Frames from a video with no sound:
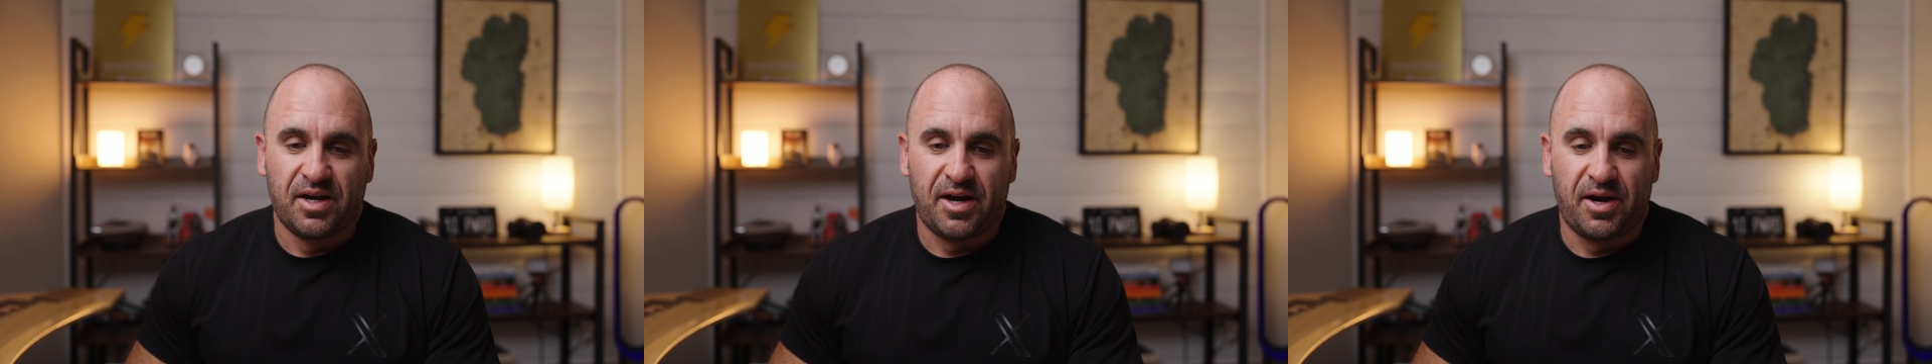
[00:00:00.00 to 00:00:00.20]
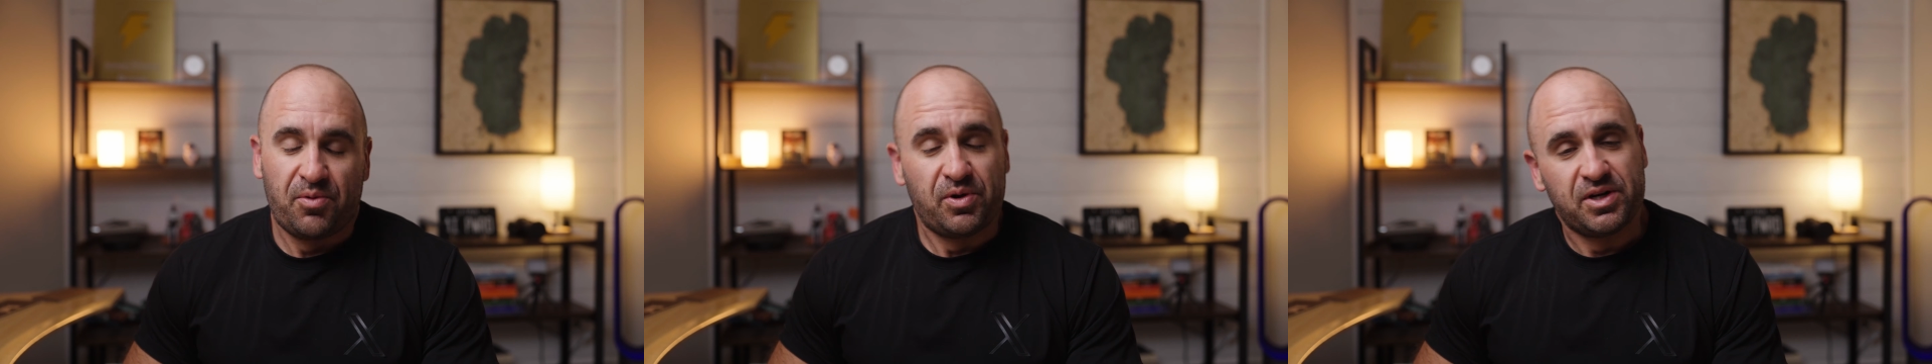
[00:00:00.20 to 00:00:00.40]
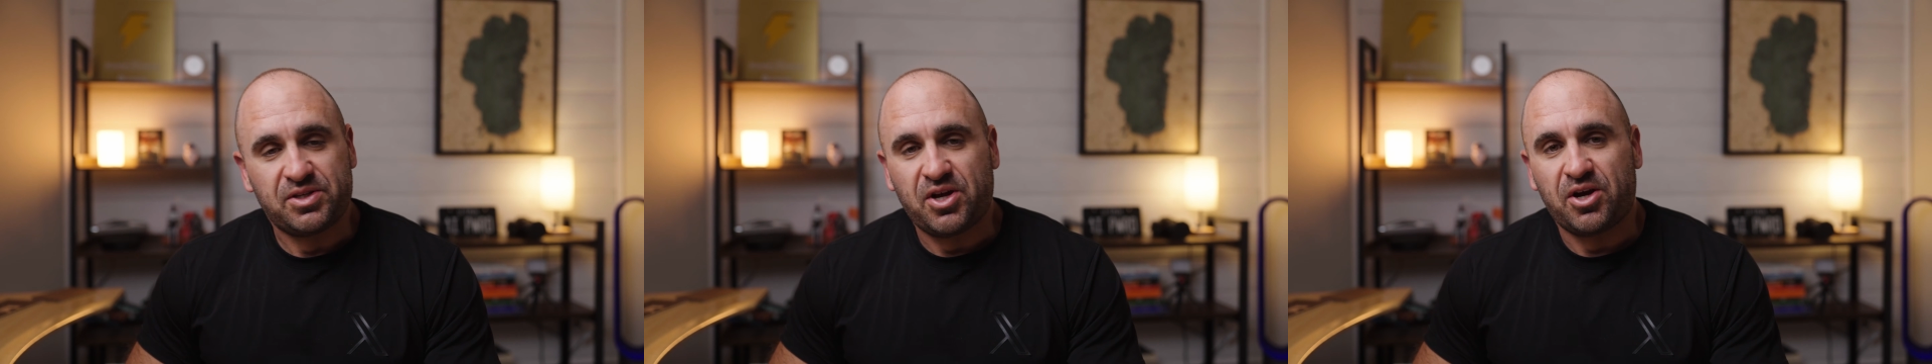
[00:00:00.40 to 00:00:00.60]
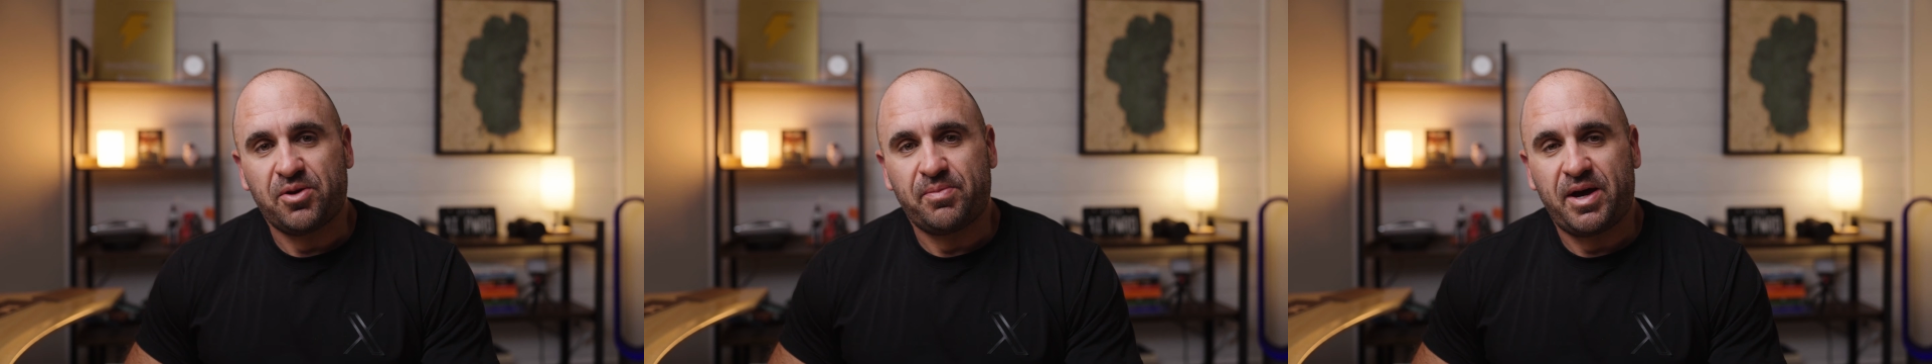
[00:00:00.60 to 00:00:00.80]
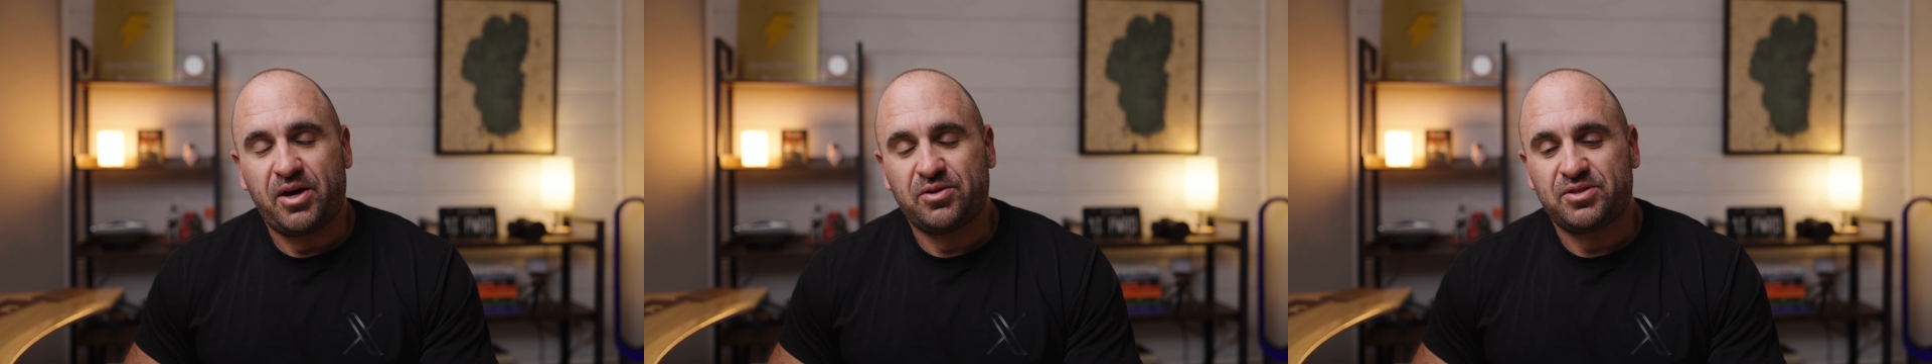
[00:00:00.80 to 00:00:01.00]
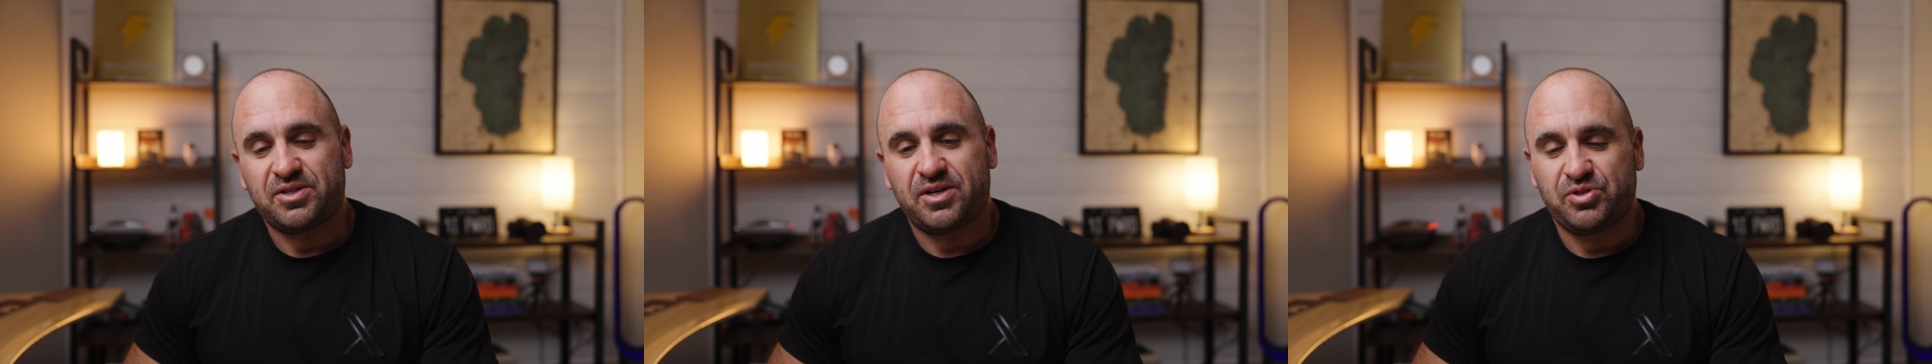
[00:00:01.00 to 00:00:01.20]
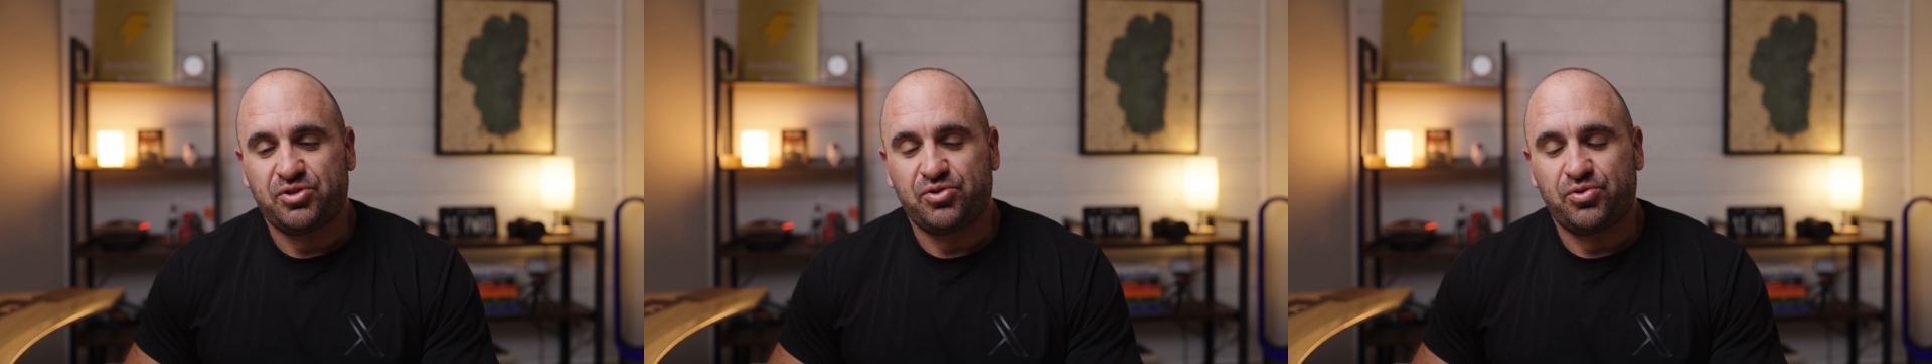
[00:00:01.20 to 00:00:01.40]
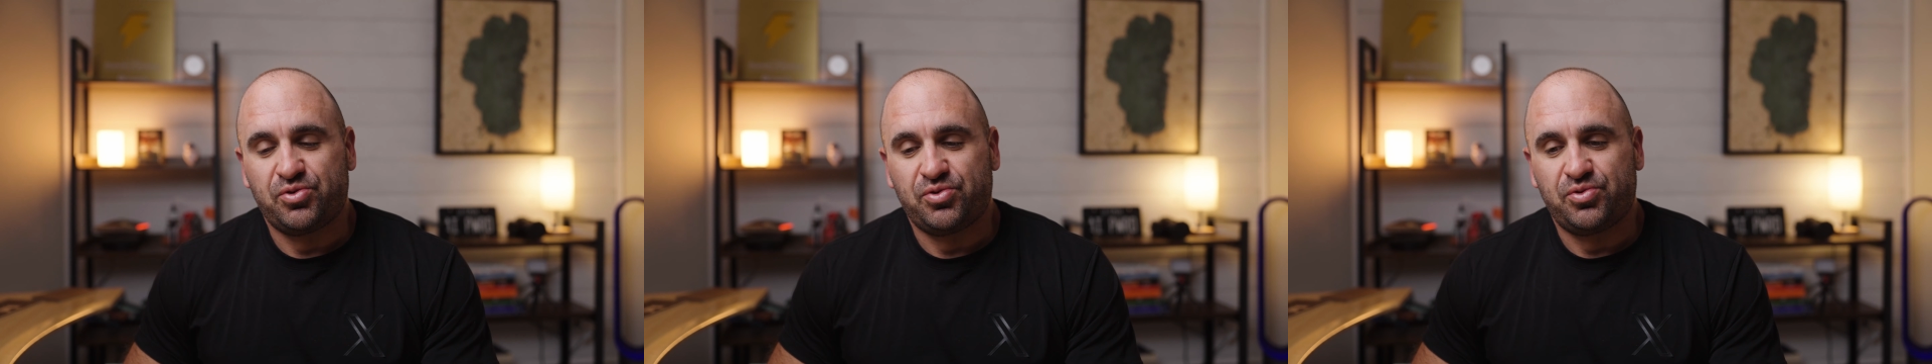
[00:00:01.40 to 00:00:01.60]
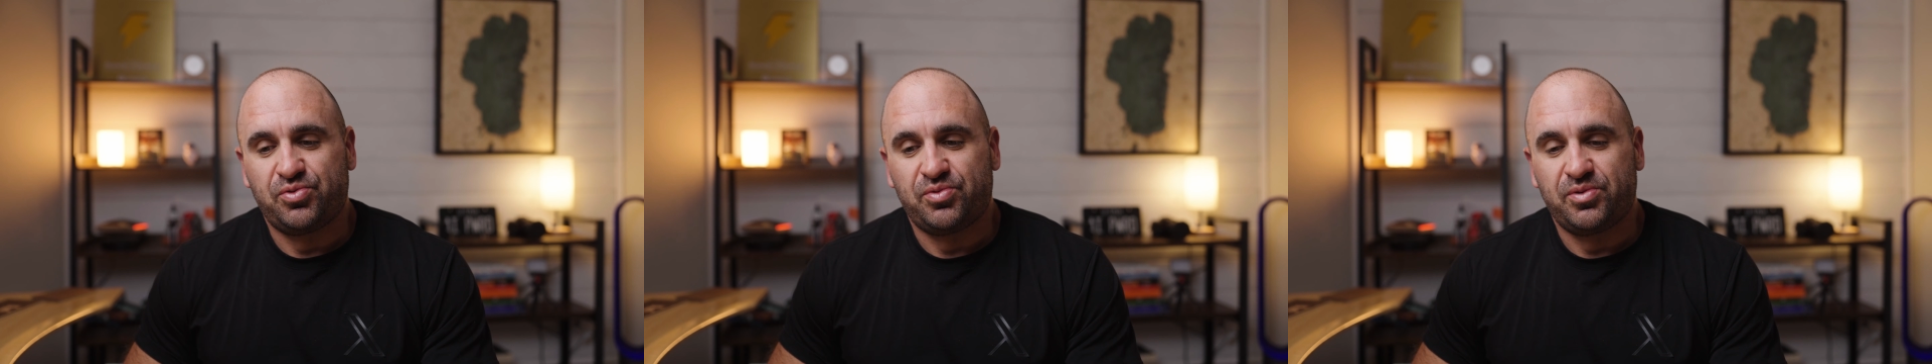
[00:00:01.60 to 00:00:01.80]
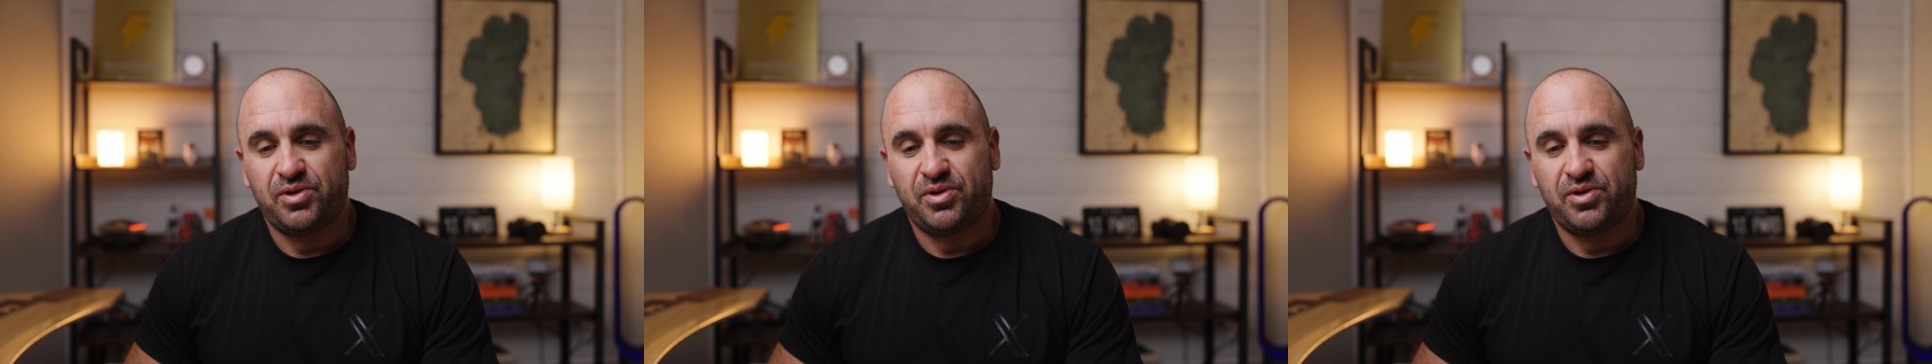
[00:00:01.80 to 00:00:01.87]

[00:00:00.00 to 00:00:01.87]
I want to talk about to,